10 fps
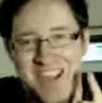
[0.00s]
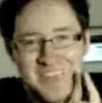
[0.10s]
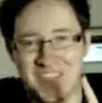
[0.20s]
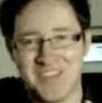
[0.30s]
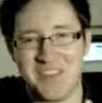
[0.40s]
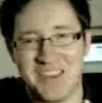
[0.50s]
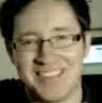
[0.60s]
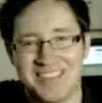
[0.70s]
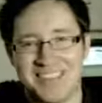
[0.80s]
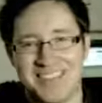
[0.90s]
I've never
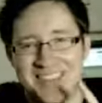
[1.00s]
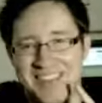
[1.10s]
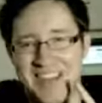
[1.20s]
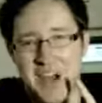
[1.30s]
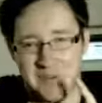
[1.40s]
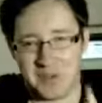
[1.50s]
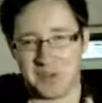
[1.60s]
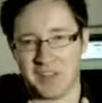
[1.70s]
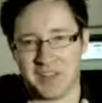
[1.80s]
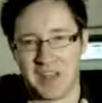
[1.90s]
ended video
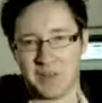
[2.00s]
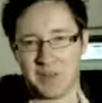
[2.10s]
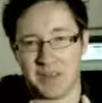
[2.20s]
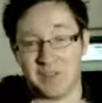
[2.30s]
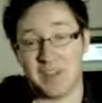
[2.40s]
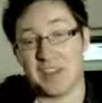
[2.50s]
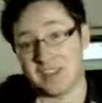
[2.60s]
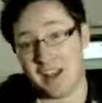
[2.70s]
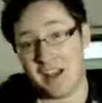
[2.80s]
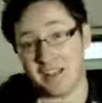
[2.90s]
like that. my like Saturday